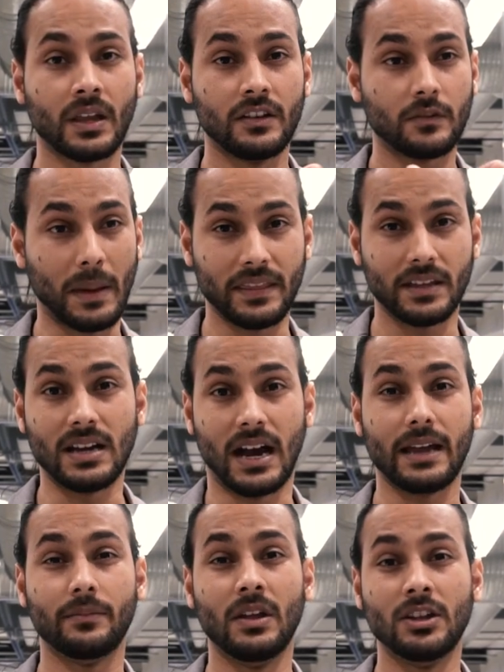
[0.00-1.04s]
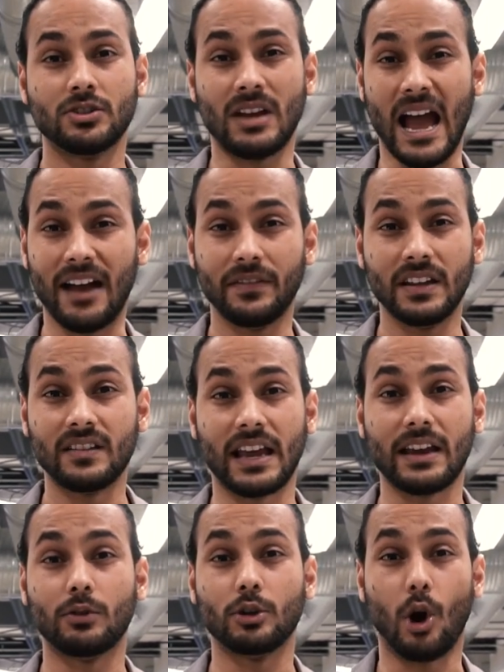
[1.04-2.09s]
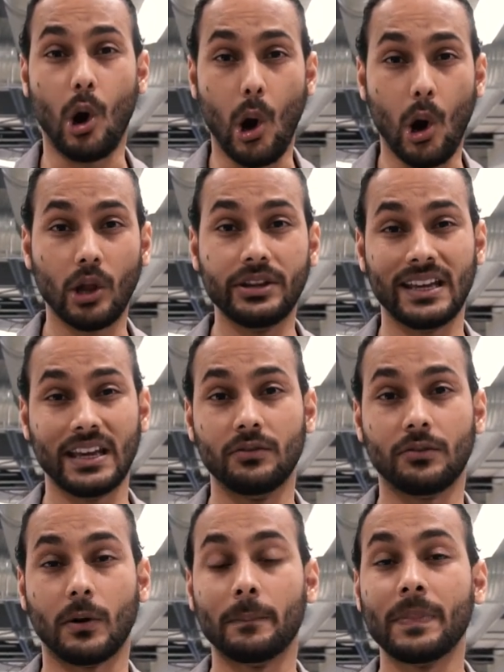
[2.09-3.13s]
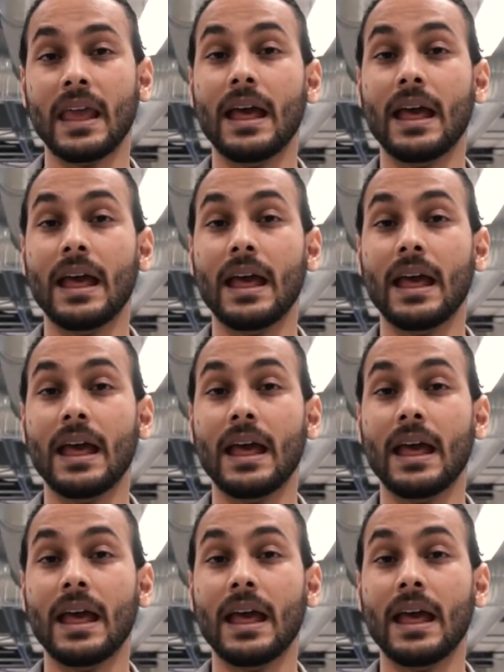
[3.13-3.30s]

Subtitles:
spend the time to have this site with all the info.